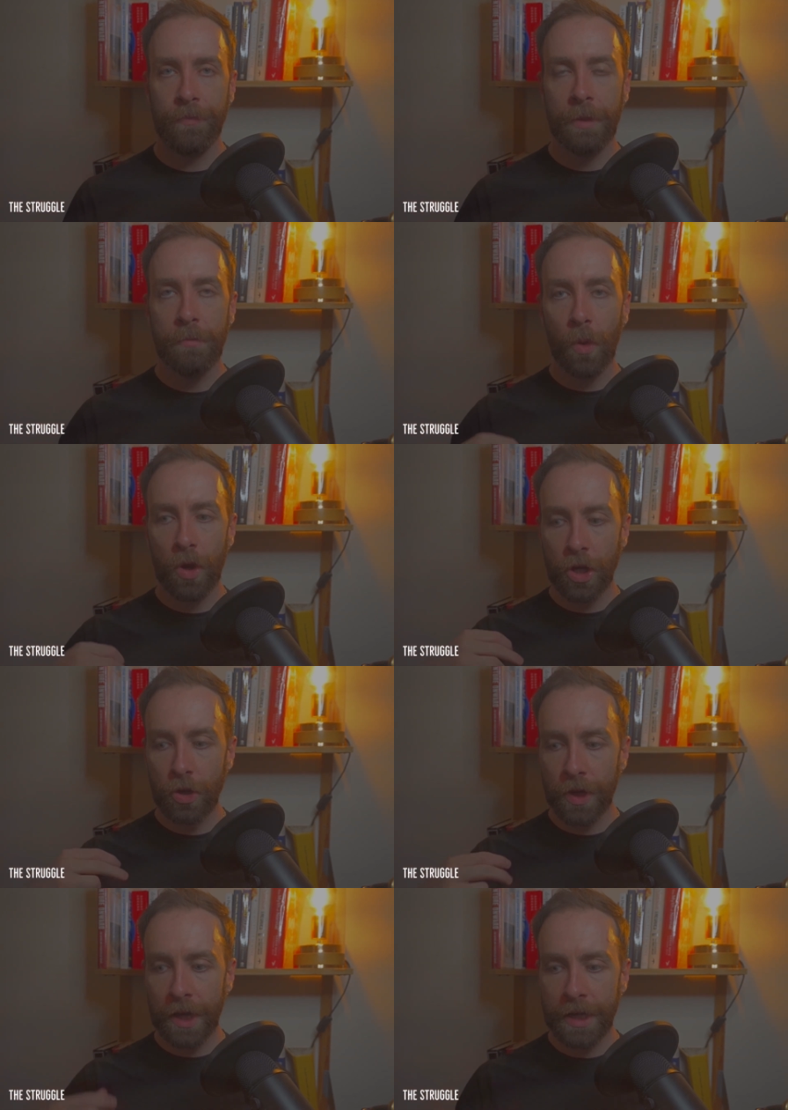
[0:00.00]
The more
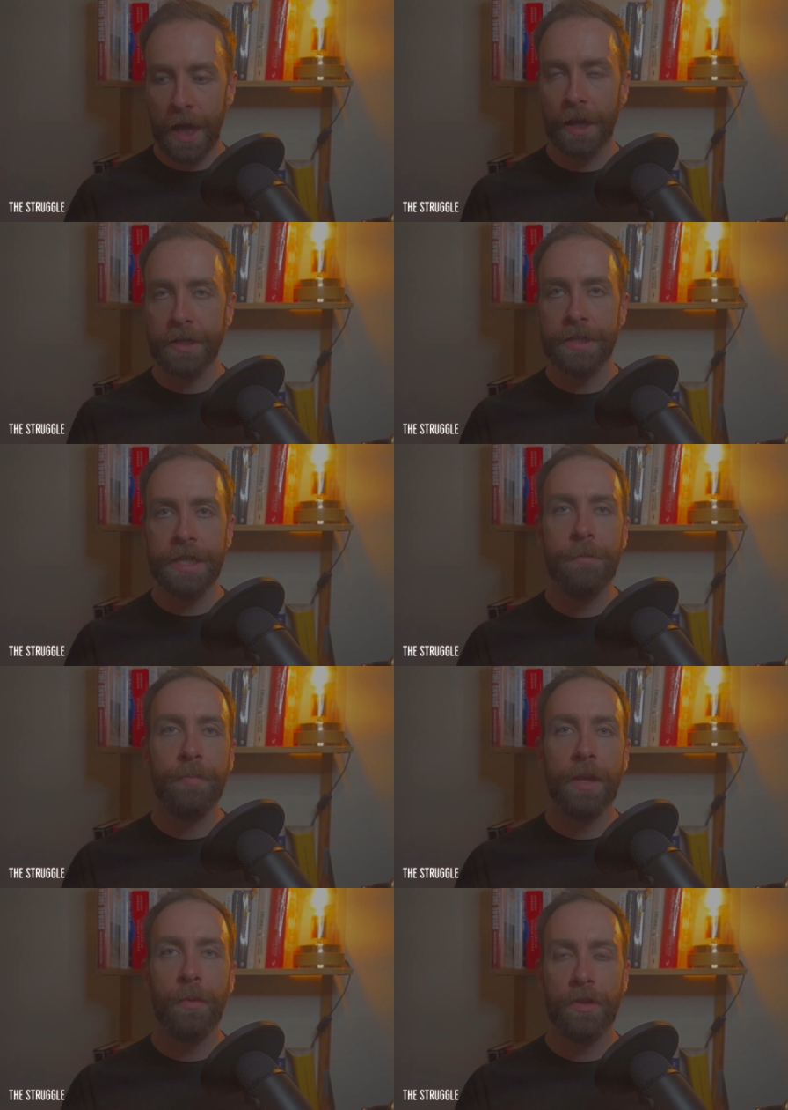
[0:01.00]
you connect
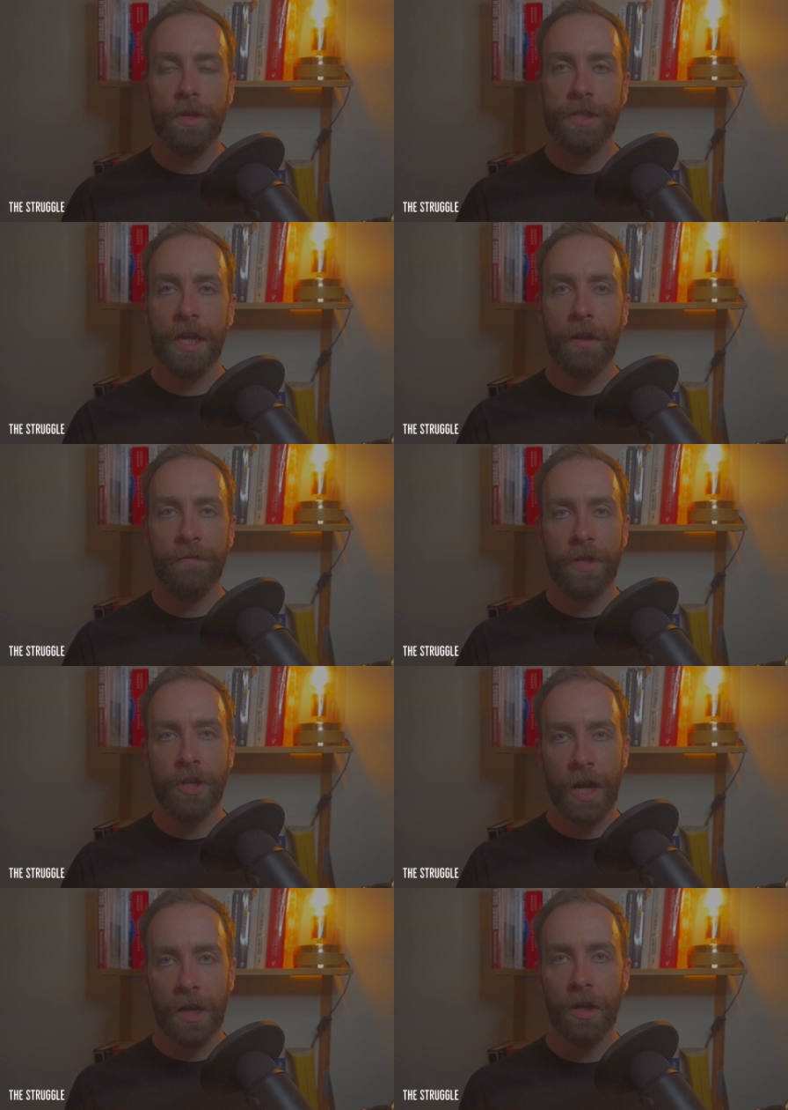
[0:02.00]
deeply with yourself and
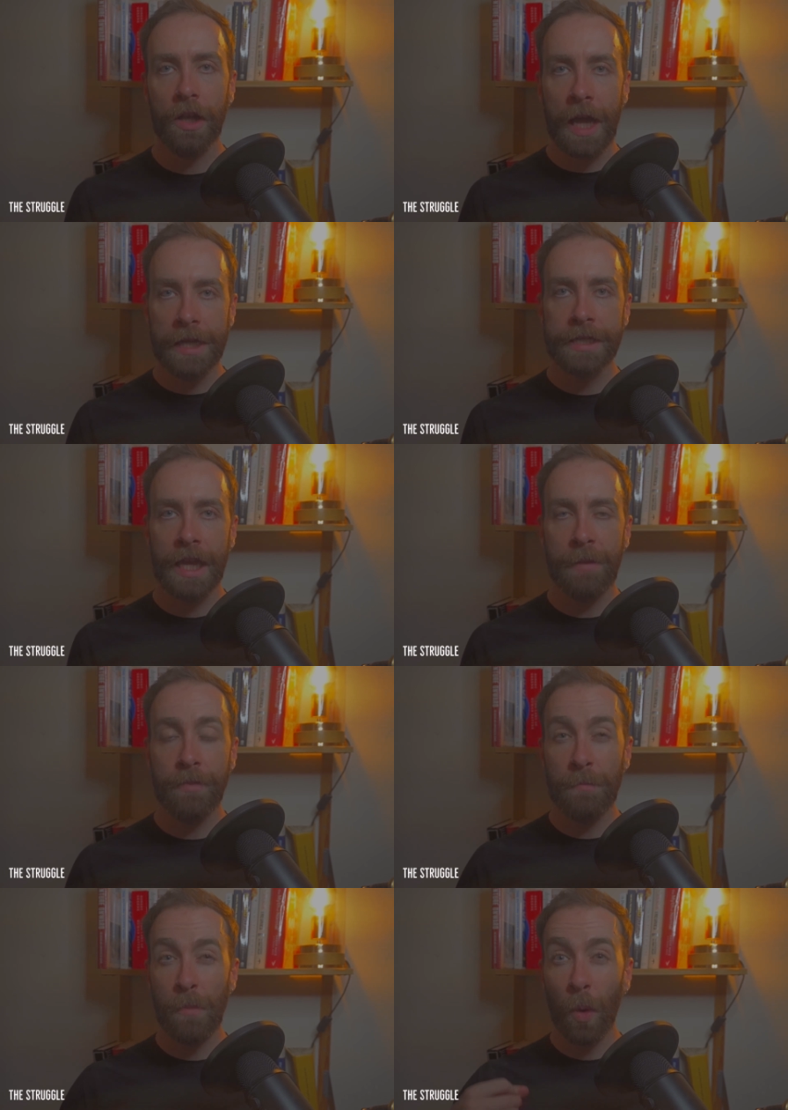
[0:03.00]
your inner landscape,
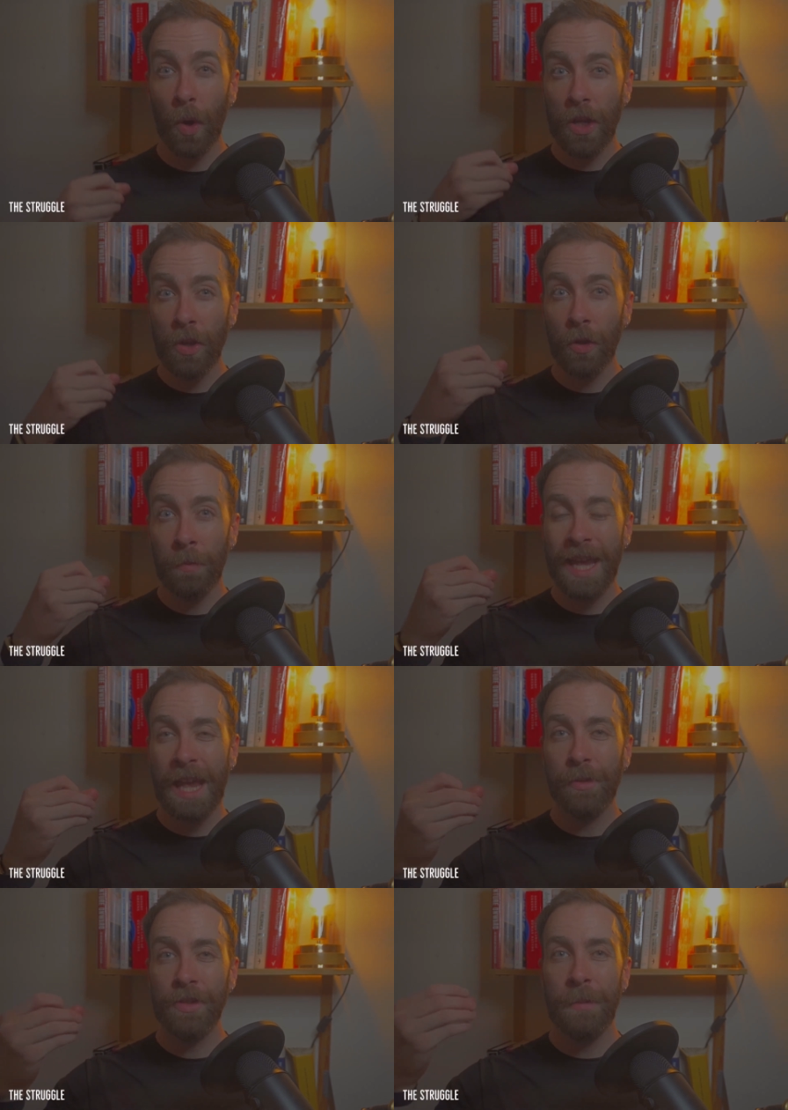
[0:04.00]
the more you'll be
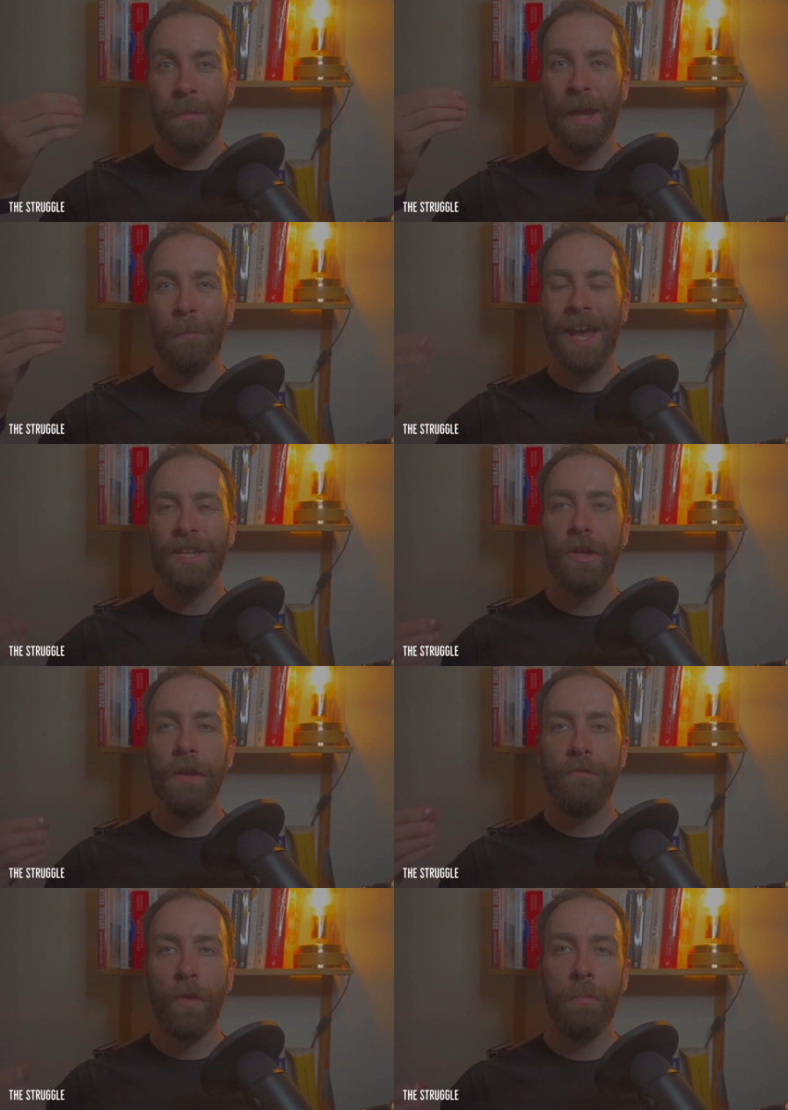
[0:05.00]
able to make better
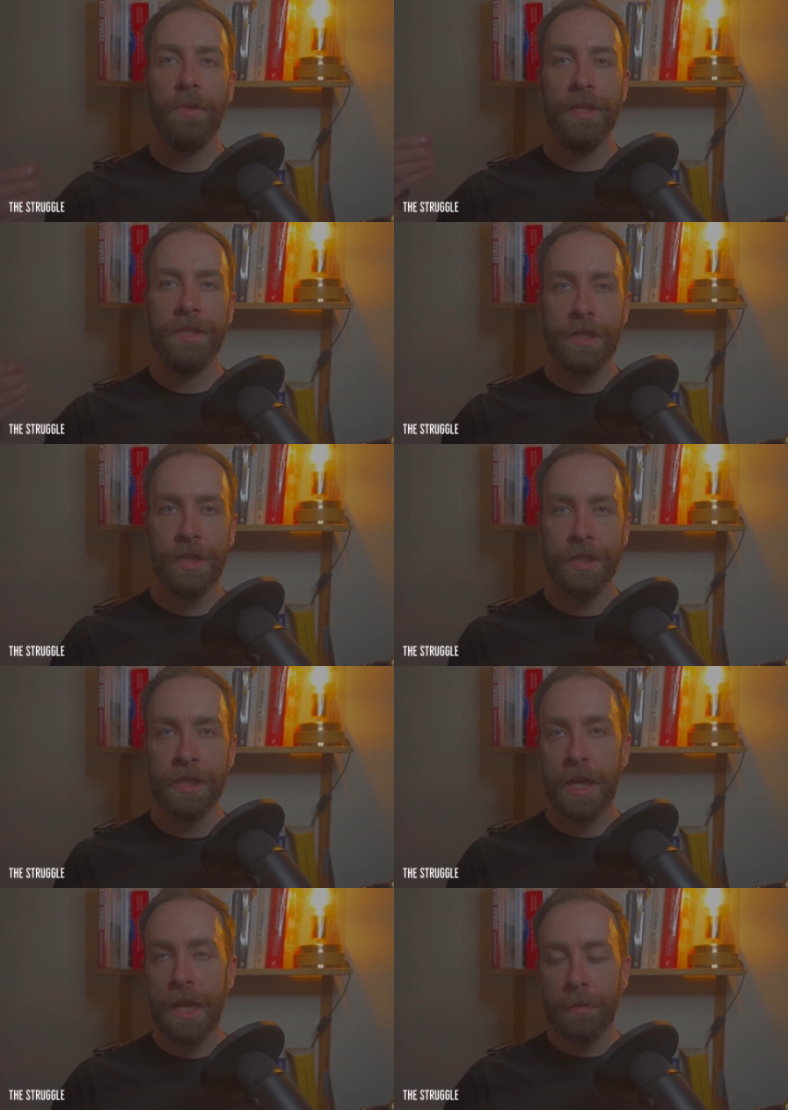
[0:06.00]
informed decisions.
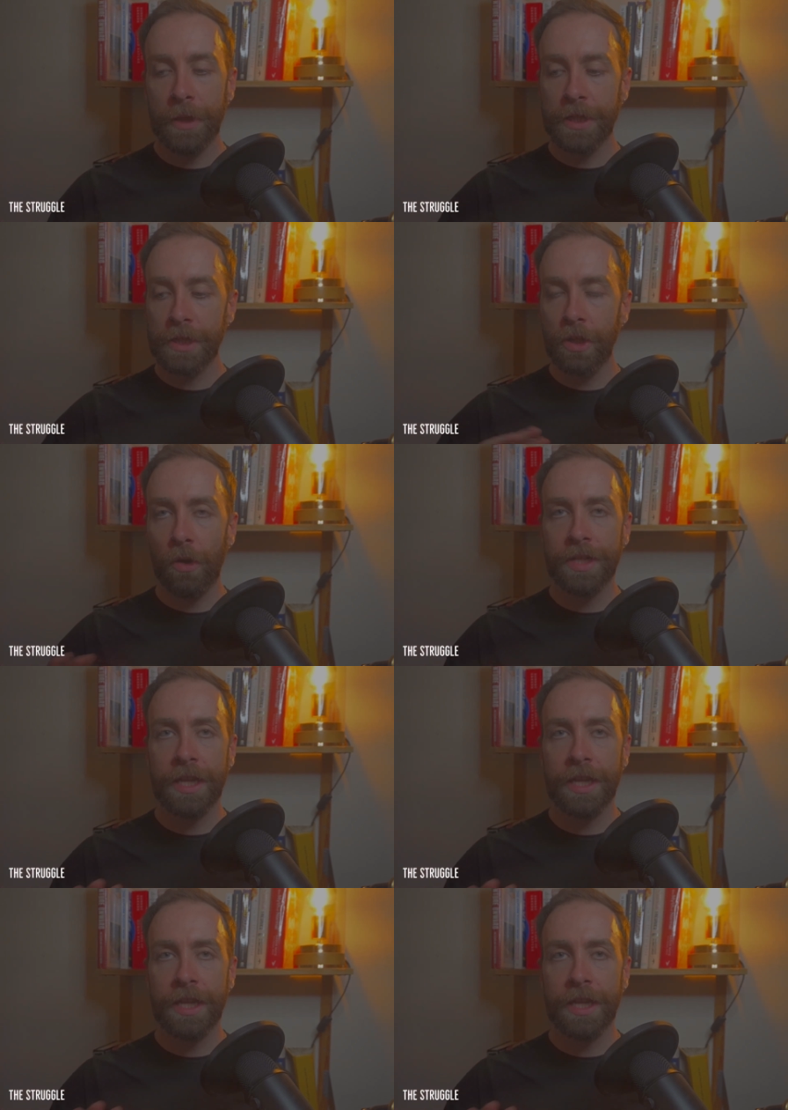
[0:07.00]
This is not a